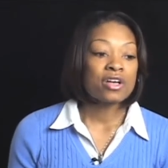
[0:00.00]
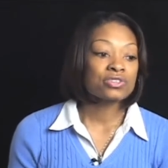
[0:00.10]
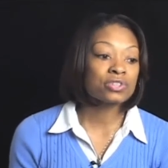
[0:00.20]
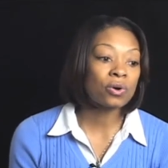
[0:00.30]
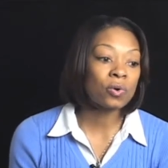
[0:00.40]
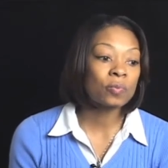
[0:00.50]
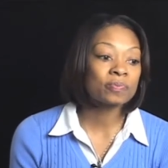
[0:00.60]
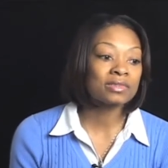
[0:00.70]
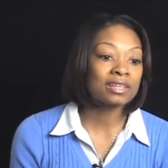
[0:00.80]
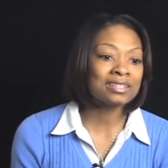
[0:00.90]
So
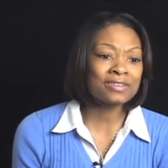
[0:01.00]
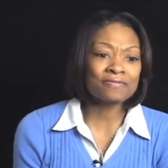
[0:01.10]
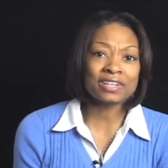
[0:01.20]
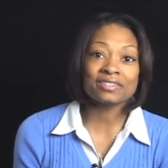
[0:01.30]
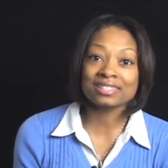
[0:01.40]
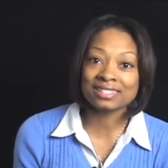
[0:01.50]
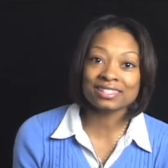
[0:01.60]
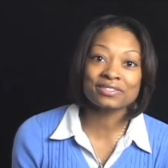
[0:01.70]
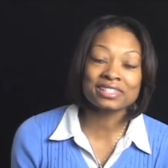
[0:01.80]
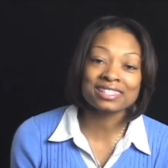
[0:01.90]
it's a very
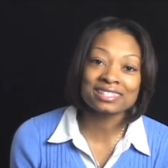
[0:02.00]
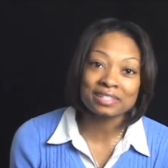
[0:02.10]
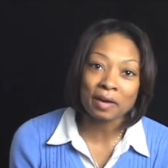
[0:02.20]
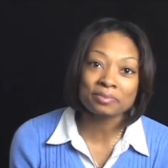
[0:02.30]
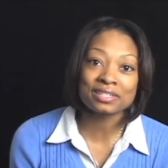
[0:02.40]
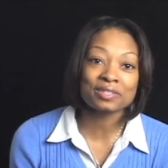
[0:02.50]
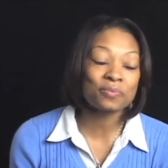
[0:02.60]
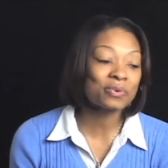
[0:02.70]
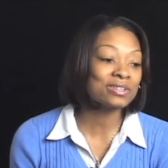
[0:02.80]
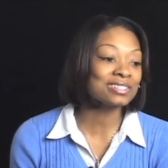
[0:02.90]
serious subject and we're